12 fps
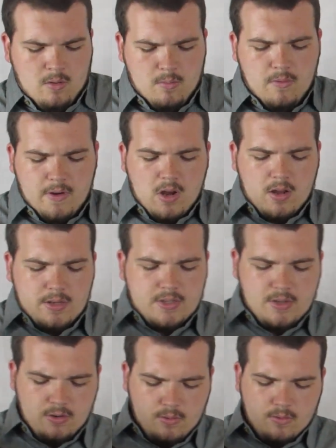Moving on
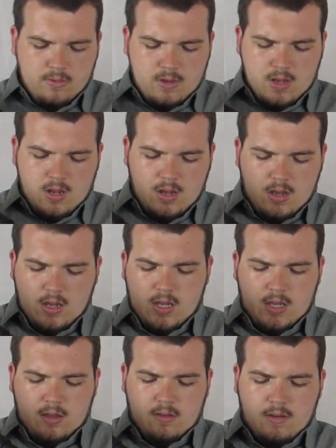to the,
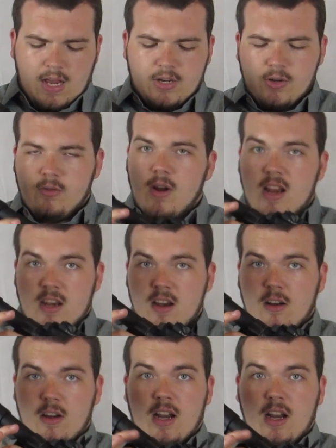actually right here,